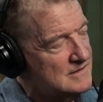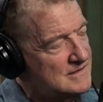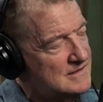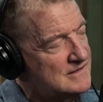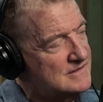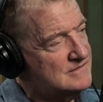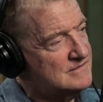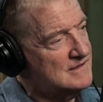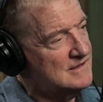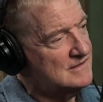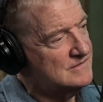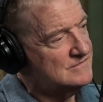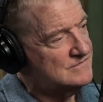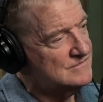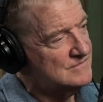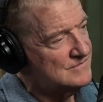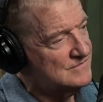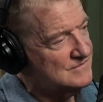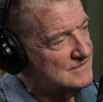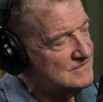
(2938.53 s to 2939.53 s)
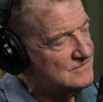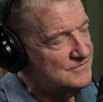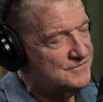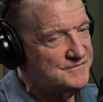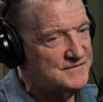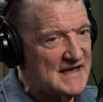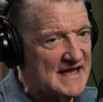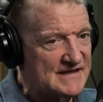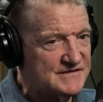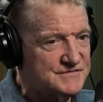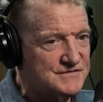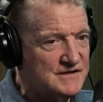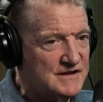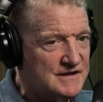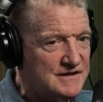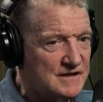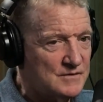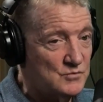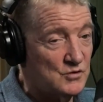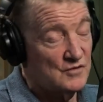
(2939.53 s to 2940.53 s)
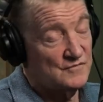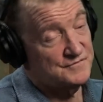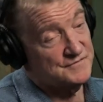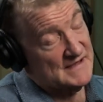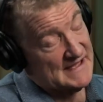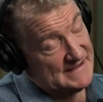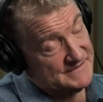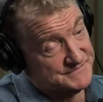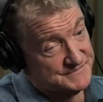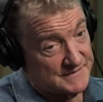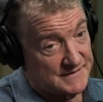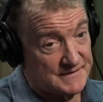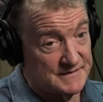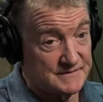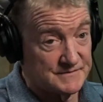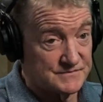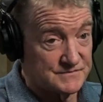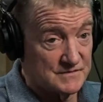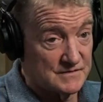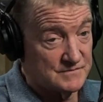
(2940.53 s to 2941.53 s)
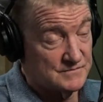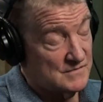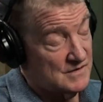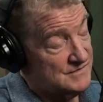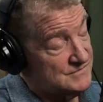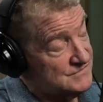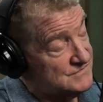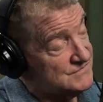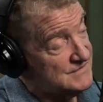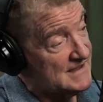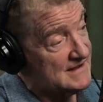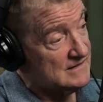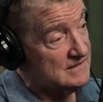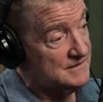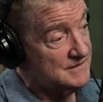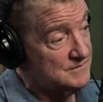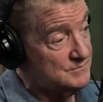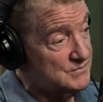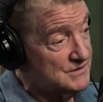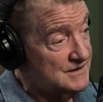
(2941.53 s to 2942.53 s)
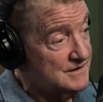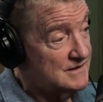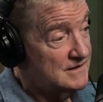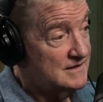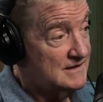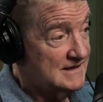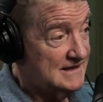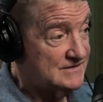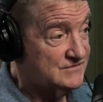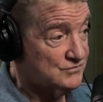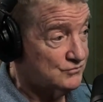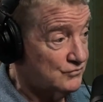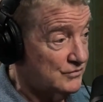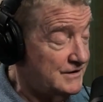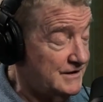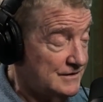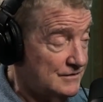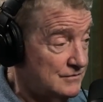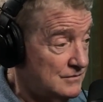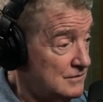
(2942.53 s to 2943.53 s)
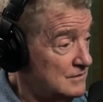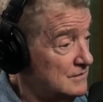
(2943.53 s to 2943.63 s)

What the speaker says: that's a fascinating, fascinating is unsettling, but it's real.